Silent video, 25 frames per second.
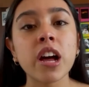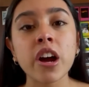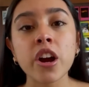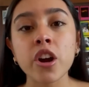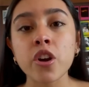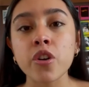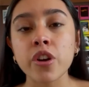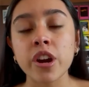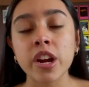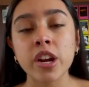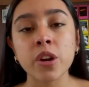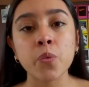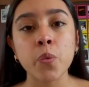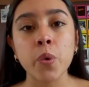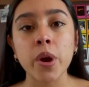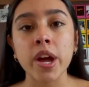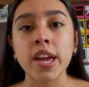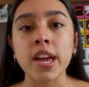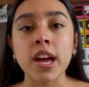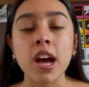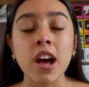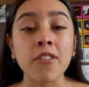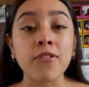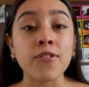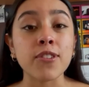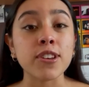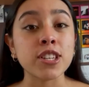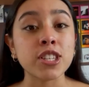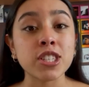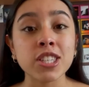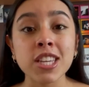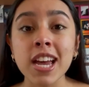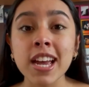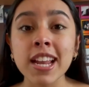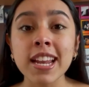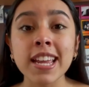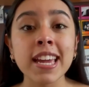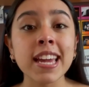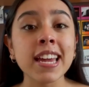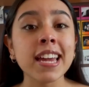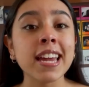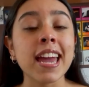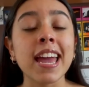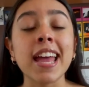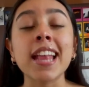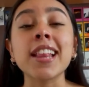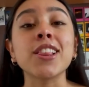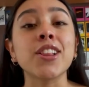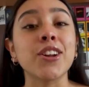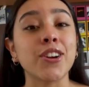a great way of studying
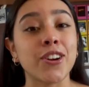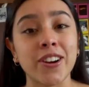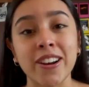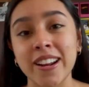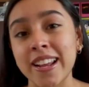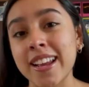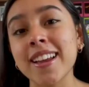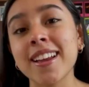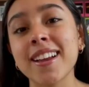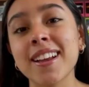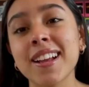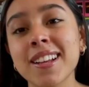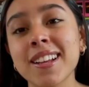and learning.